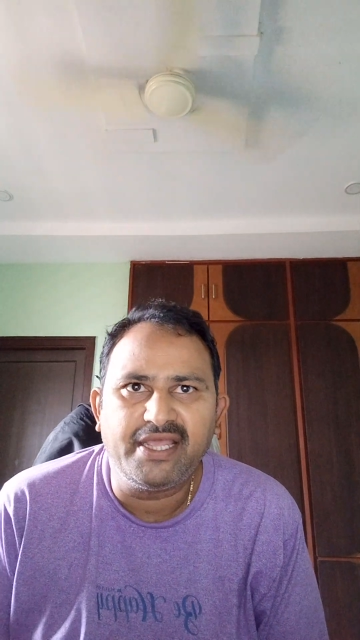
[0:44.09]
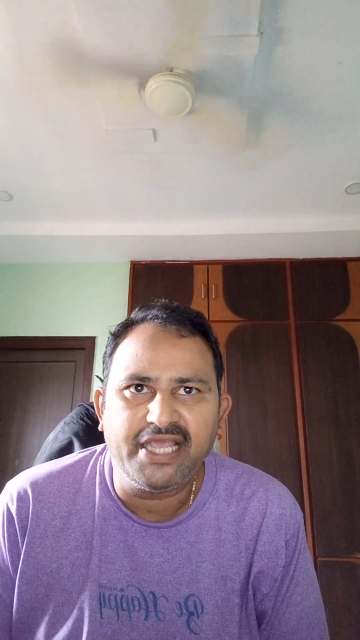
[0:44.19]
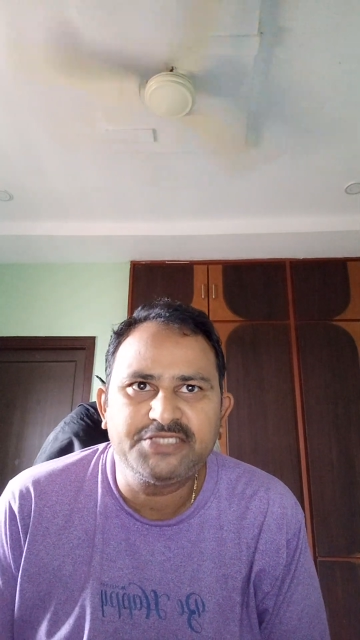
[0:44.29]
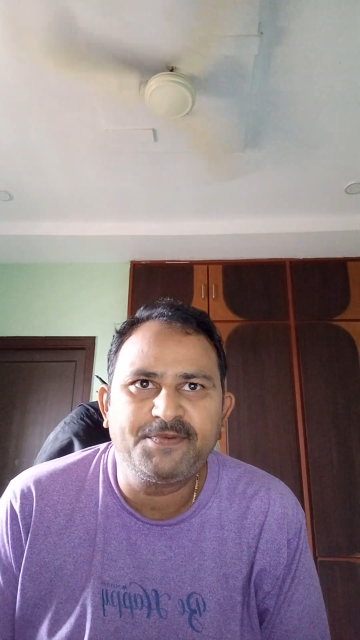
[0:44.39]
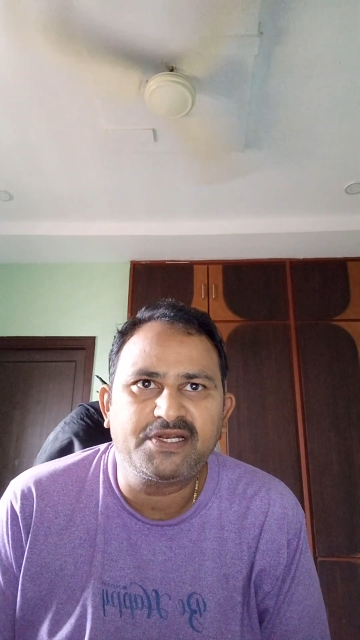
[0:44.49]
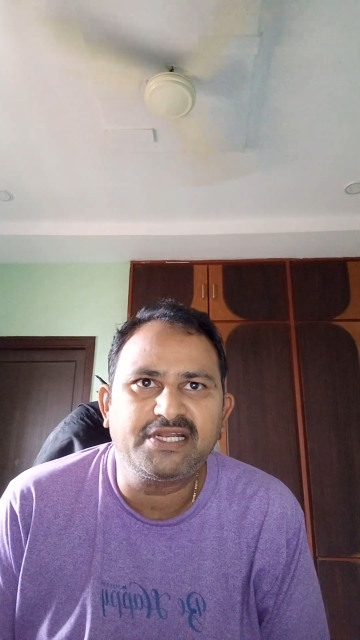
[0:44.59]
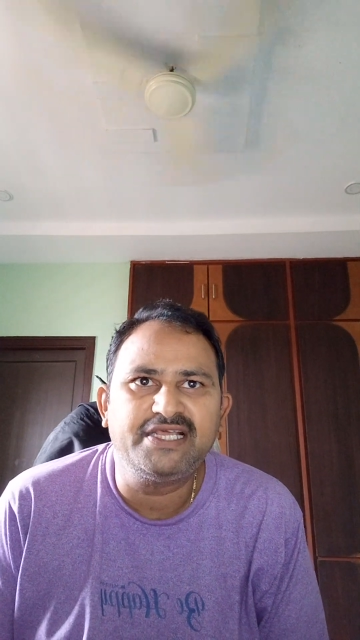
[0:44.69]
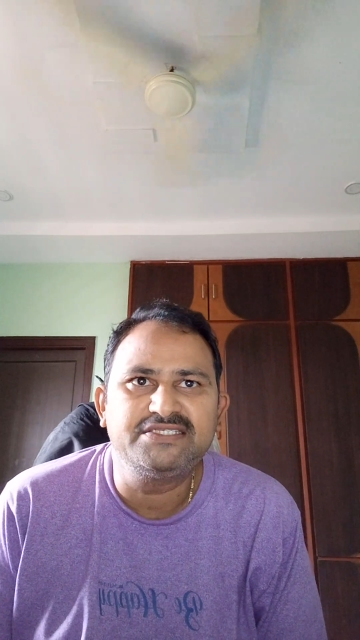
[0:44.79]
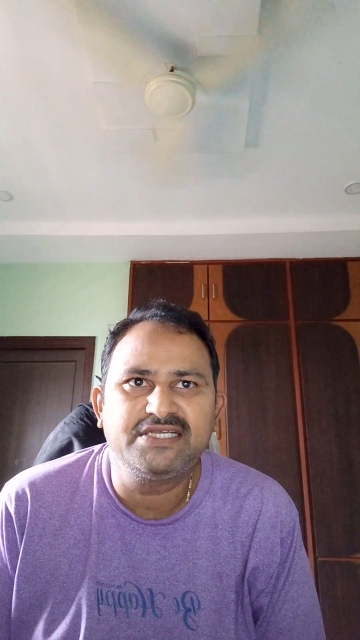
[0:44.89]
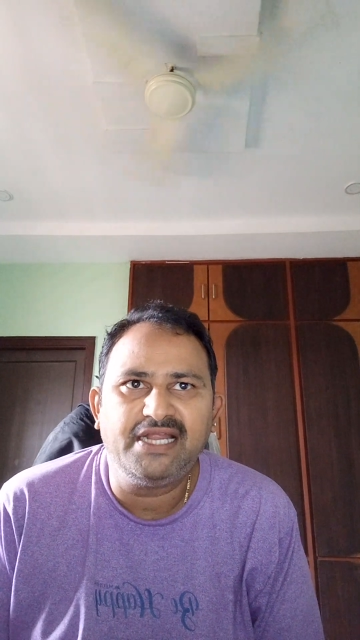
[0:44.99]

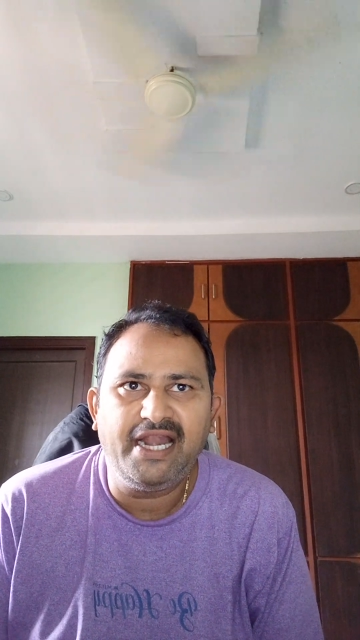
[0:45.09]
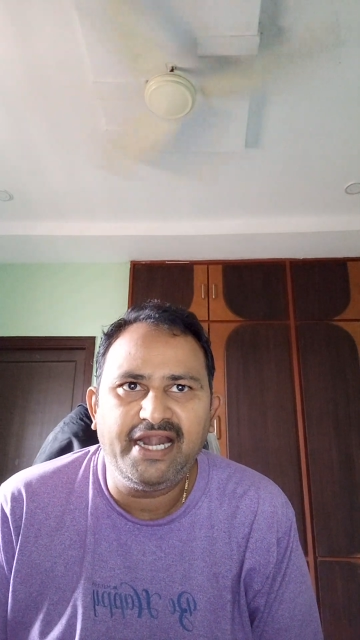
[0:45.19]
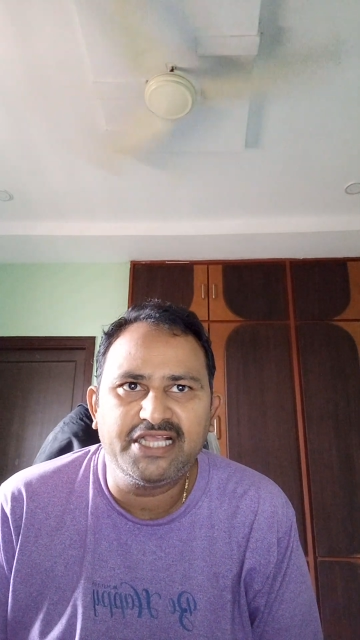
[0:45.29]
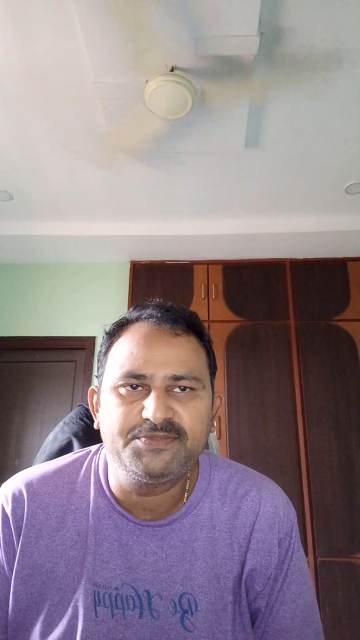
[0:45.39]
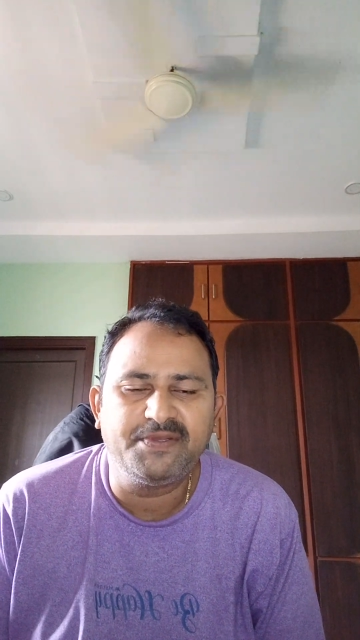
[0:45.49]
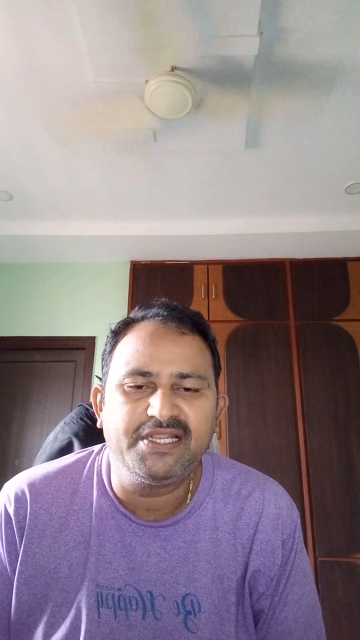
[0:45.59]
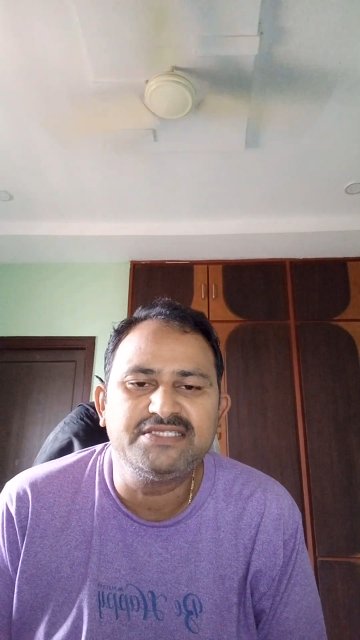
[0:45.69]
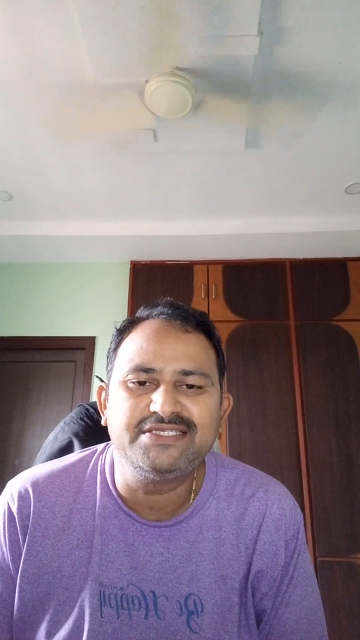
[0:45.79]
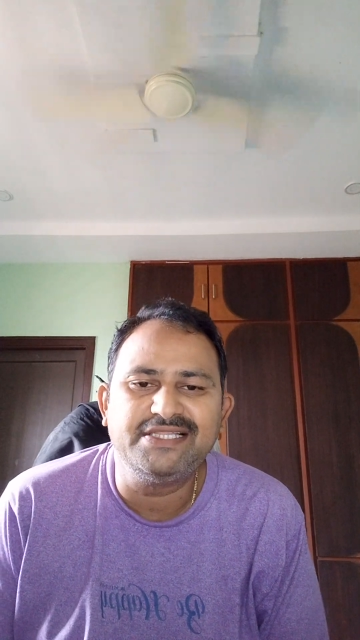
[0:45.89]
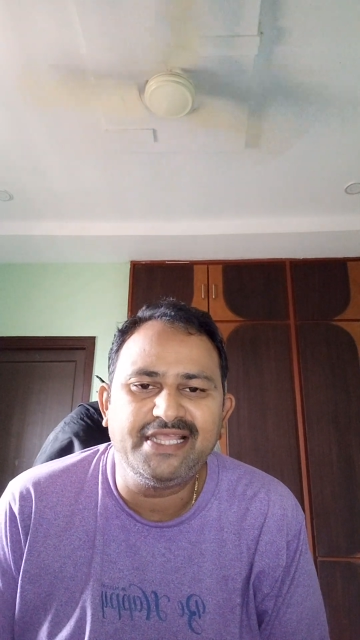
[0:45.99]
expertise and
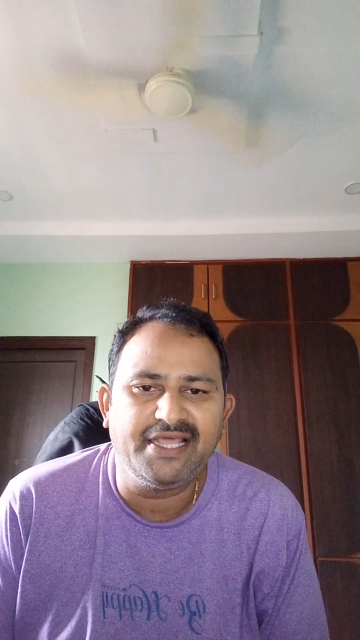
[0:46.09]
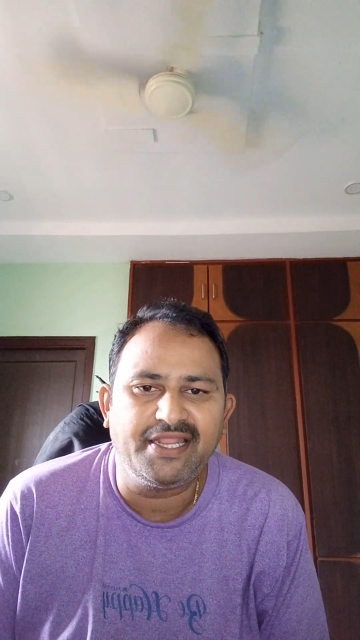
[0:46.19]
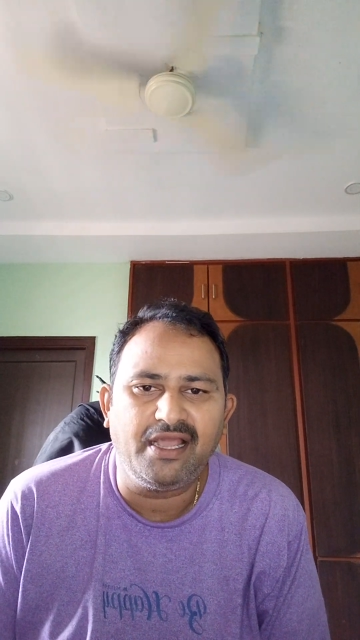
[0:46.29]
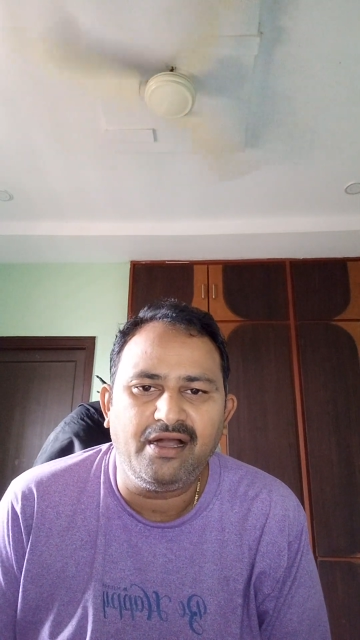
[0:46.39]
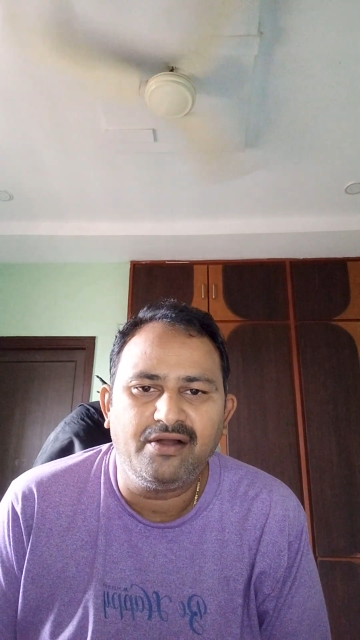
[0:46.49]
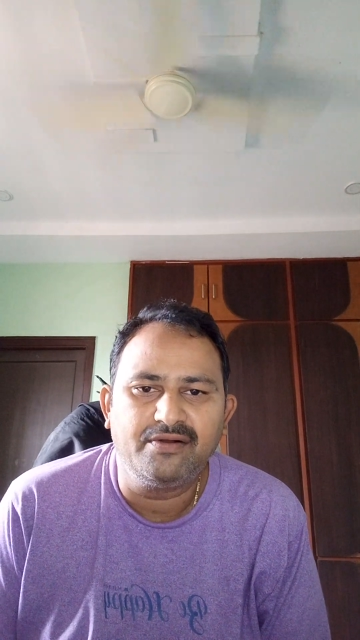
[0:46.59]
experience in the area.